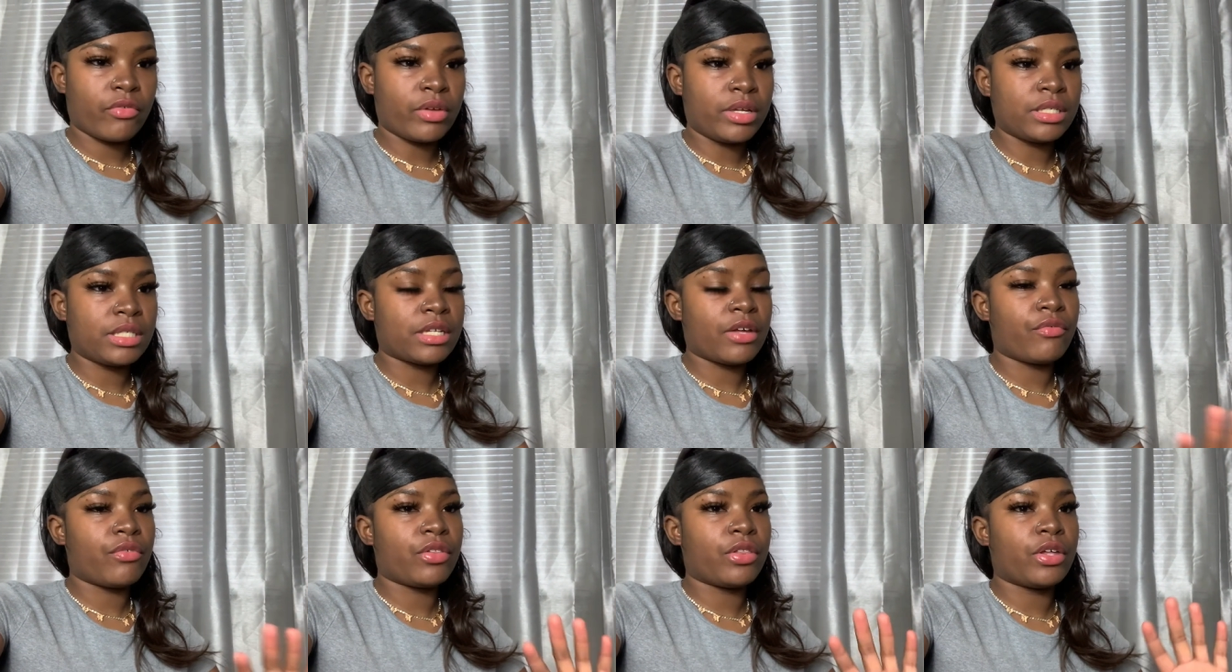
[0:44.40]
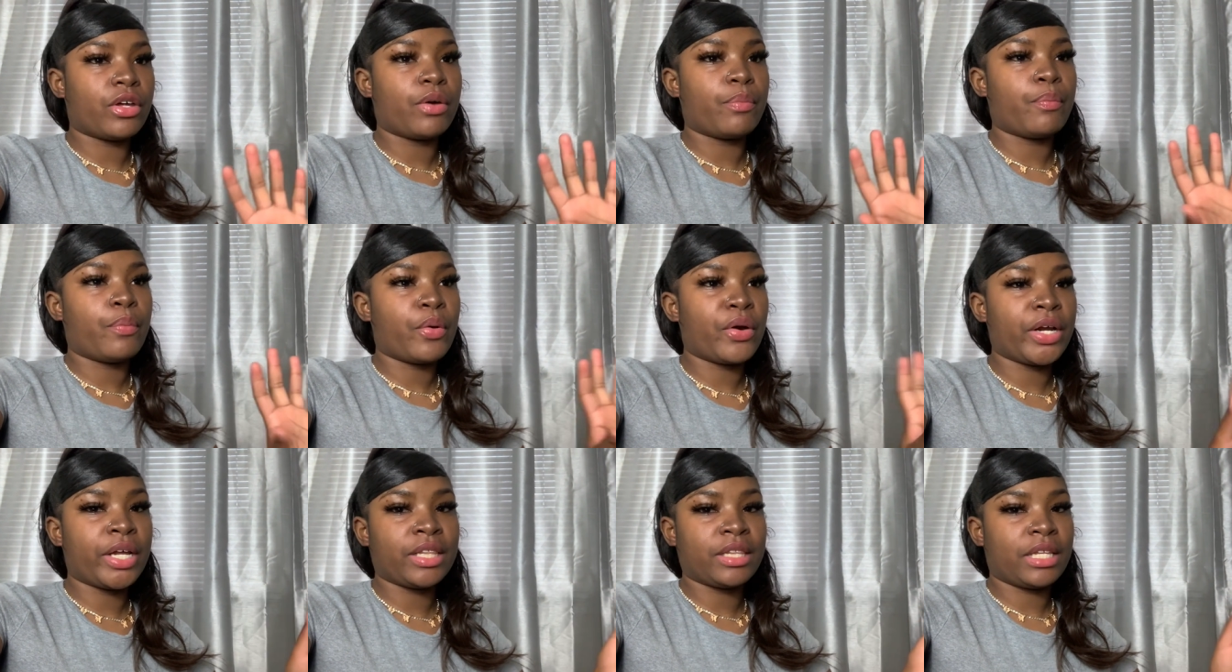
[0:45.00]
except for the
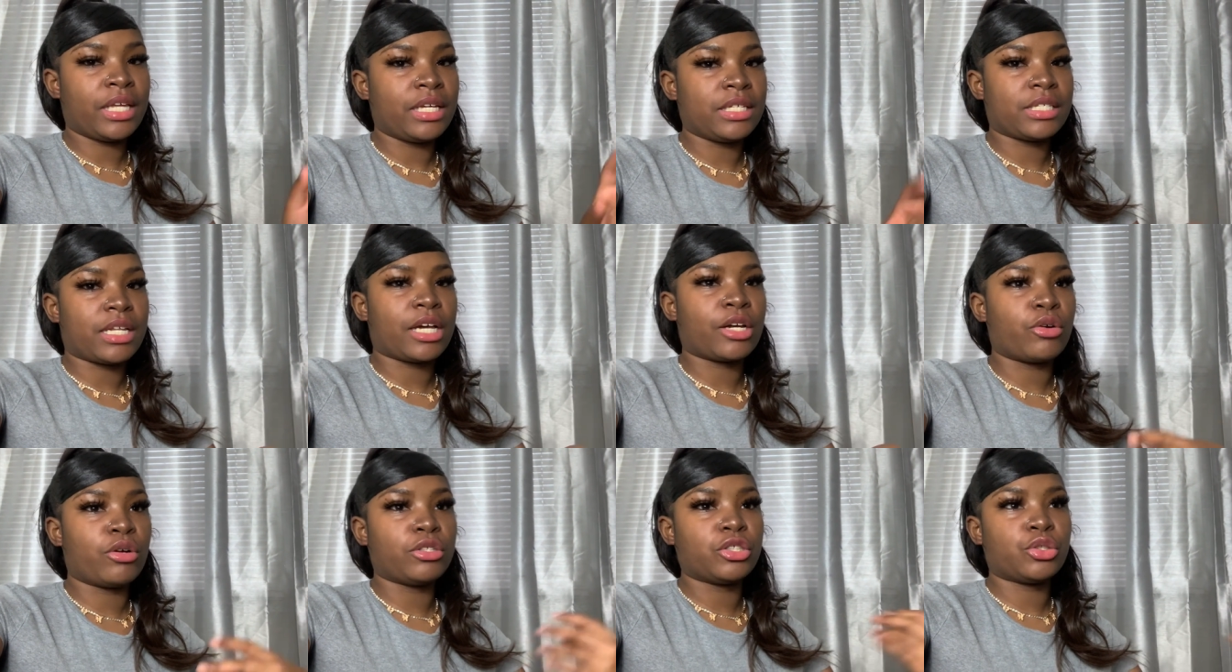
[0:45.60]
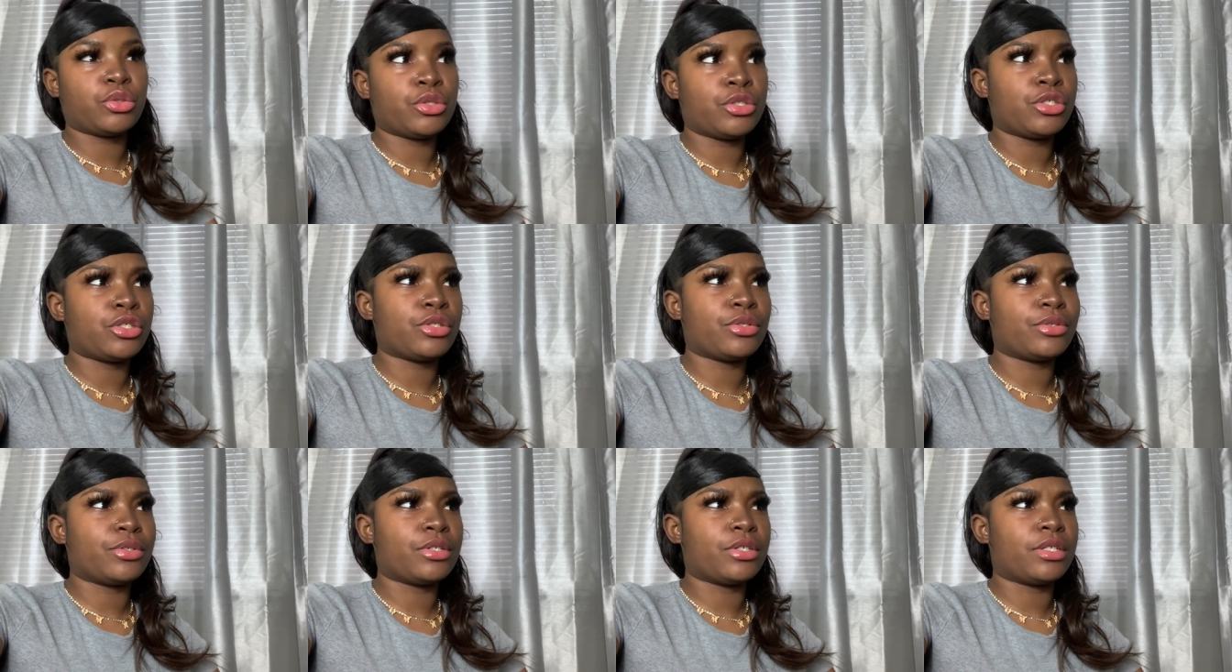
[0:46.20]
important things like grocery
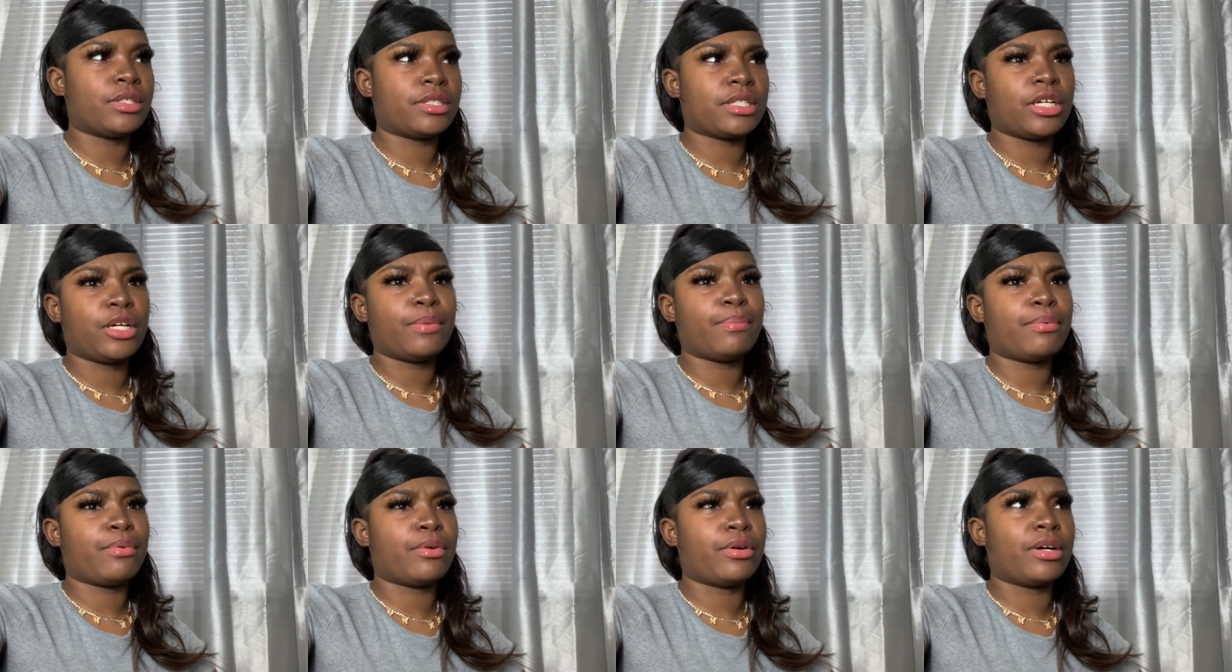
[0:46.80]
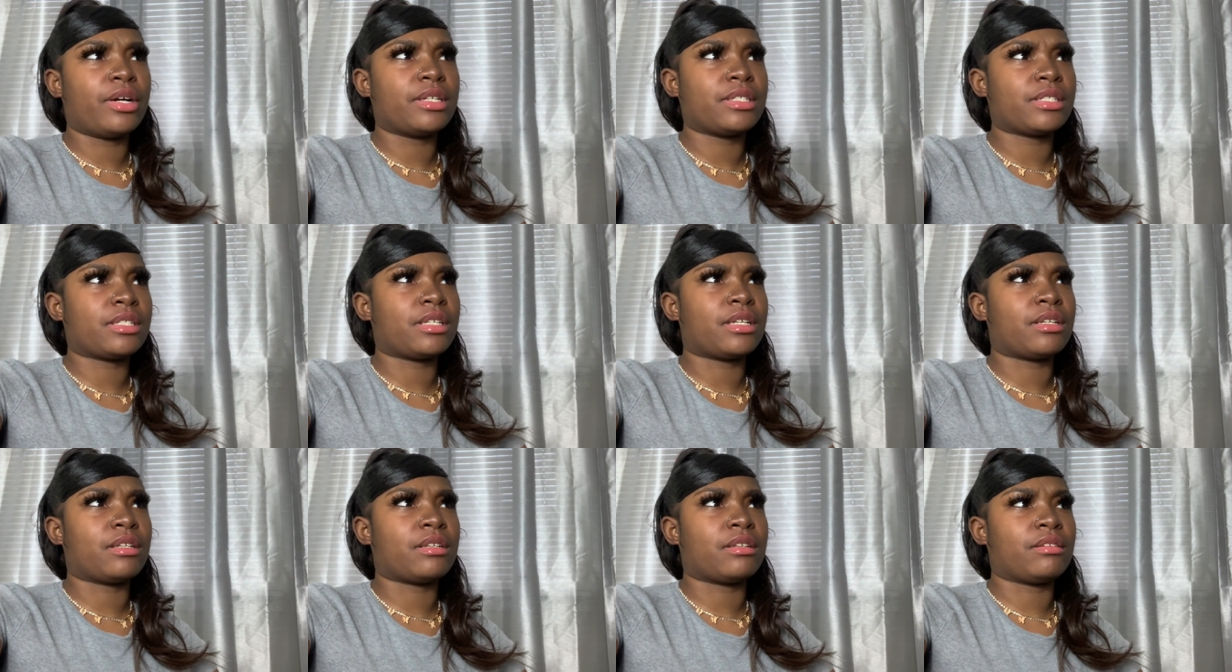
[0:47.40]
stores, airports,
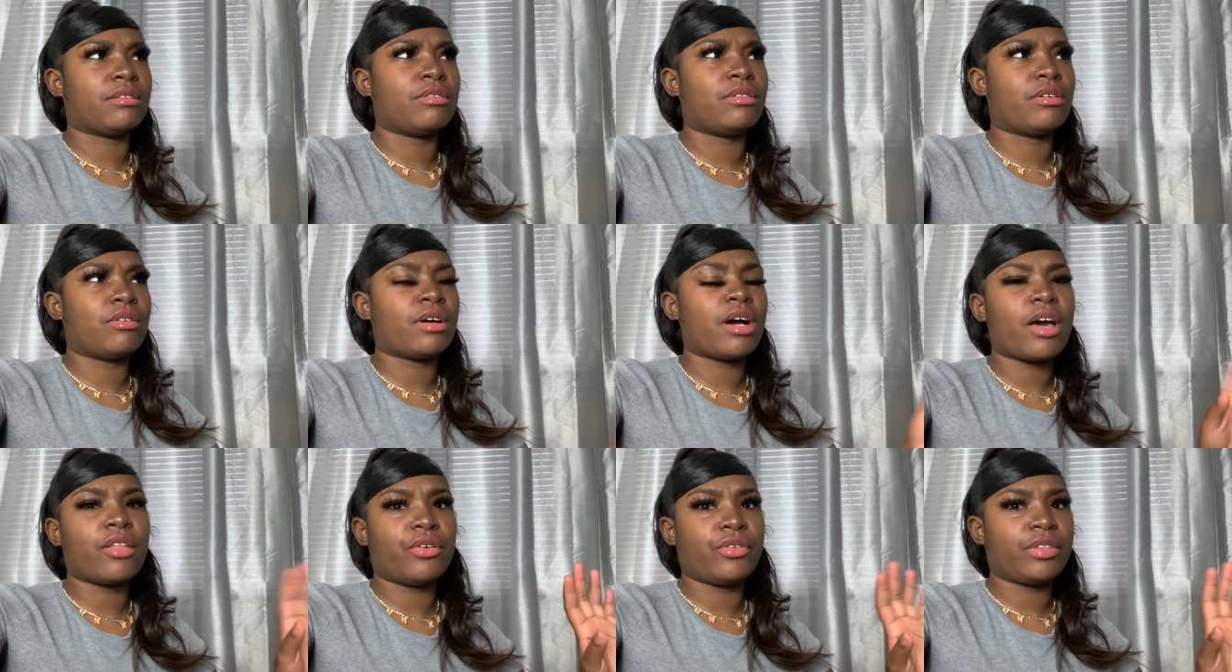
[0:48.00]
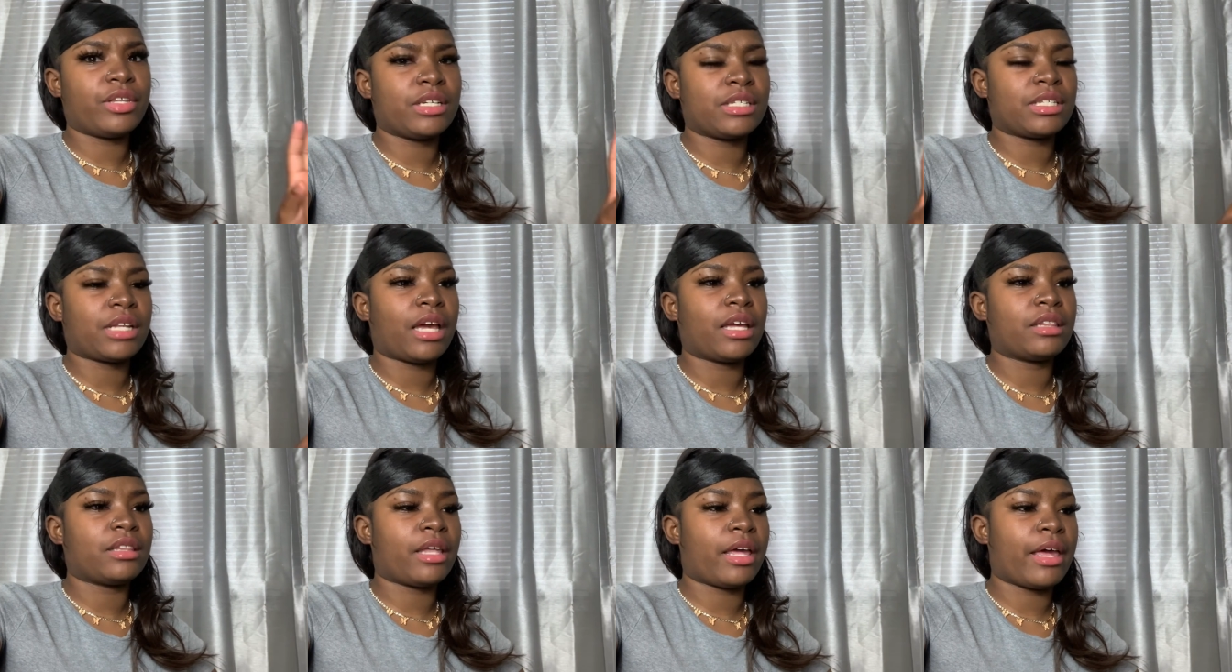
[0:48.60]
and, you know, other things
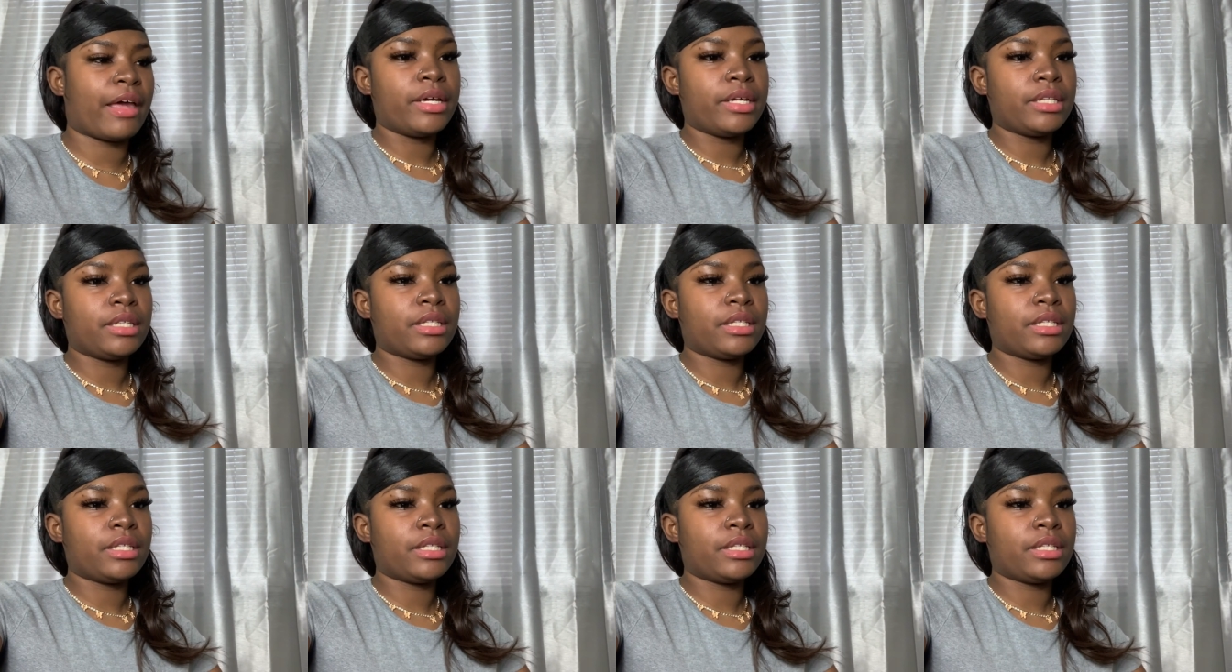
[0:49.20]
like that.